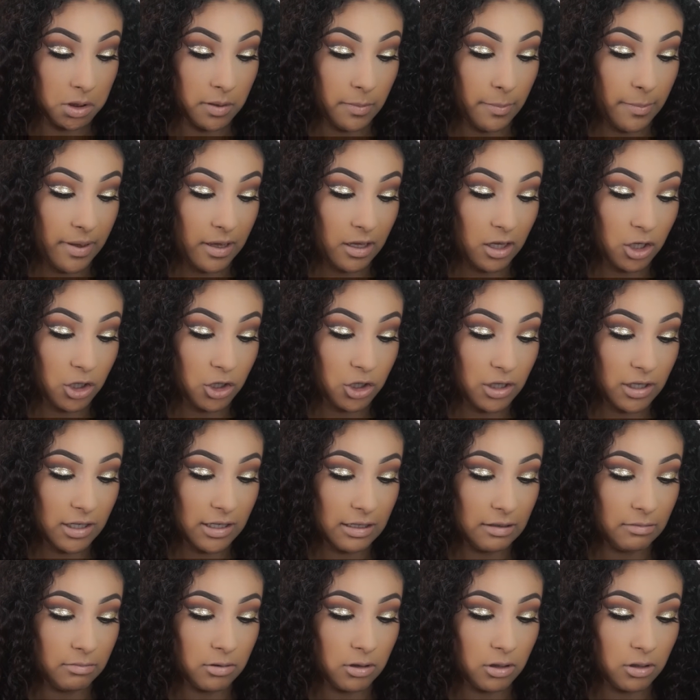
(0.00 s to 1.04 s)
Mega Shine
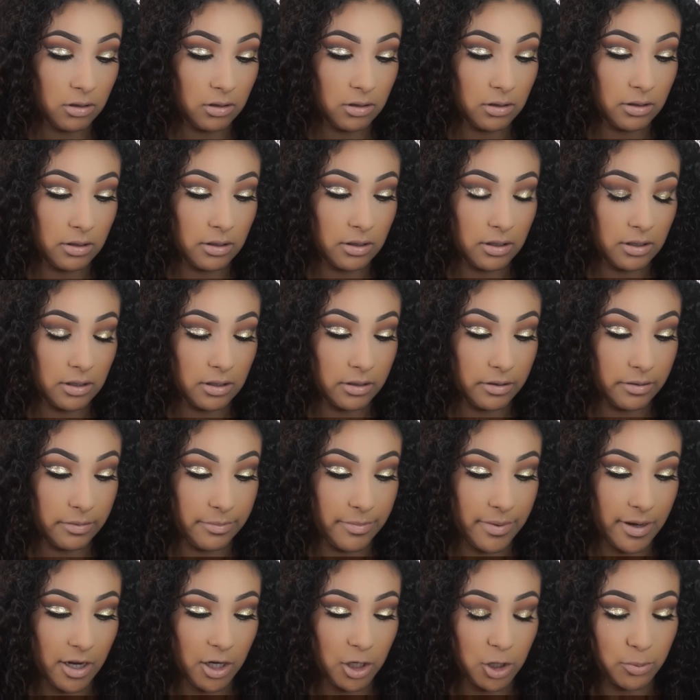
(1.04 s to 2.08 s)
Lip Gloss, and this is in
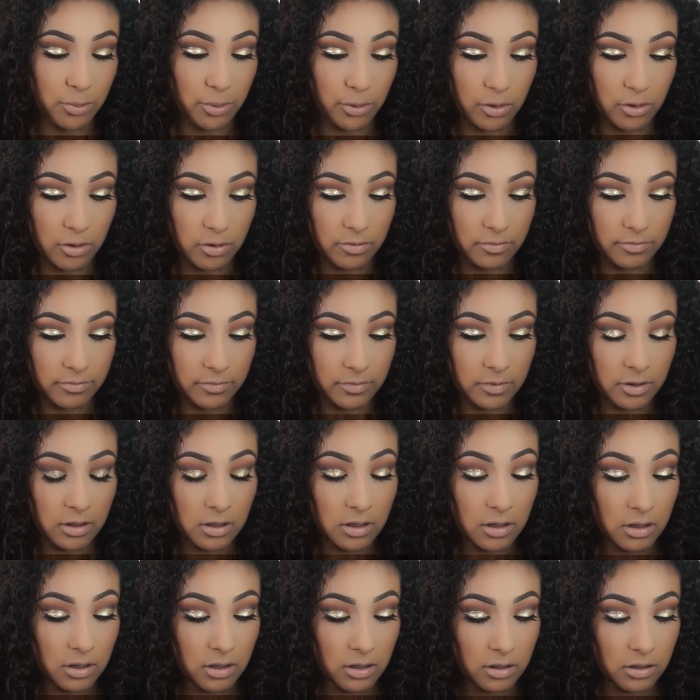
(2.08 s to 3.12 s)
Beige Pearl.
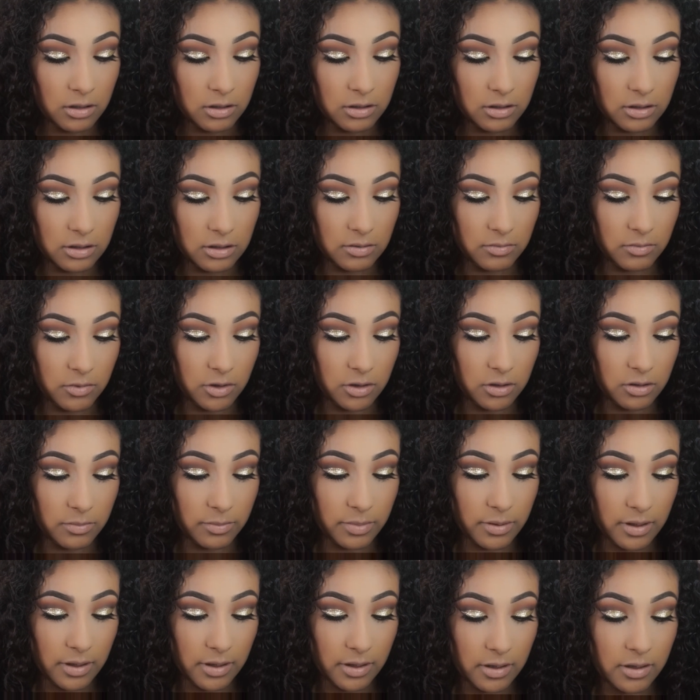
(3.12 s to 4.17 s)
I'm just going to
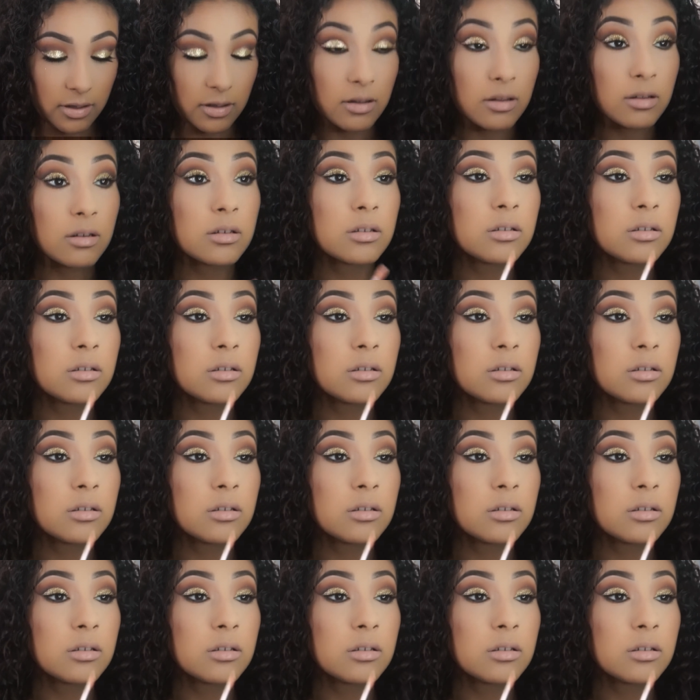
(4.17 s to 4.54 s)
apply.